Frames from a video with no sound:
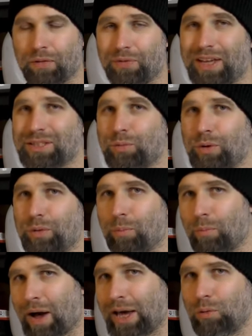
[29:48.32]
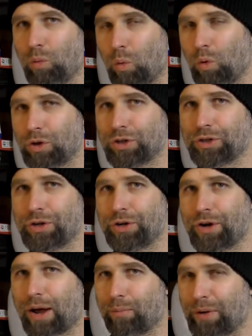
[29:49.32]
that's with my
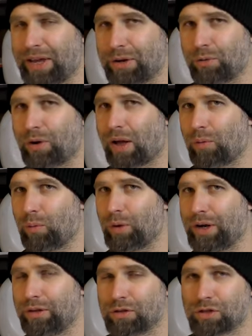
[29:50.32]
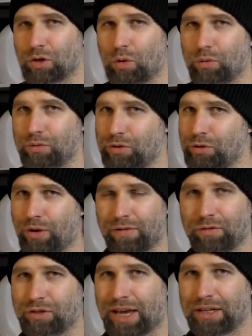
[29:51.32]
water I'm playing around with, so you have
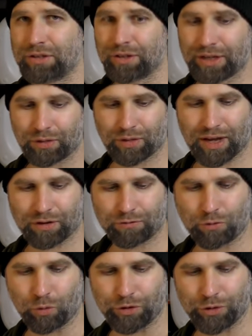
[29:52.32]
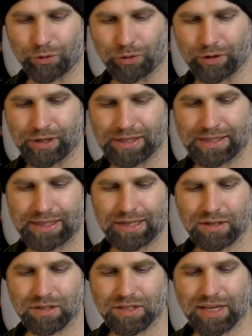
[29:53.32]
to calculate that for
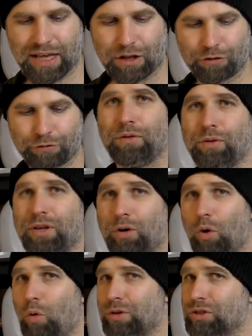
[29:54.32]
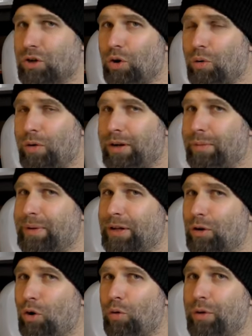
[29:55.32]
yourself. You can always go a little bit
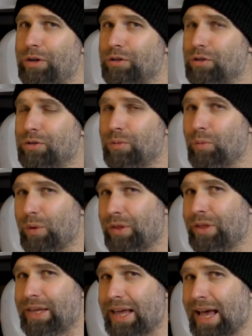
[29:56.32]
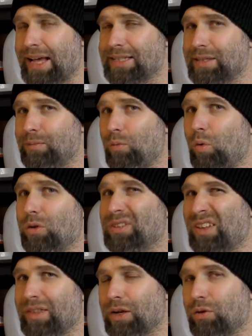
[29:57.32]
lower with the acid malt
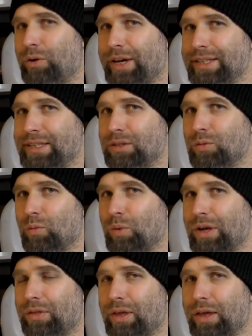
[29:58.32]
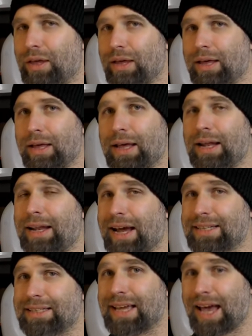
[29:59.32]
and then correct it with lactic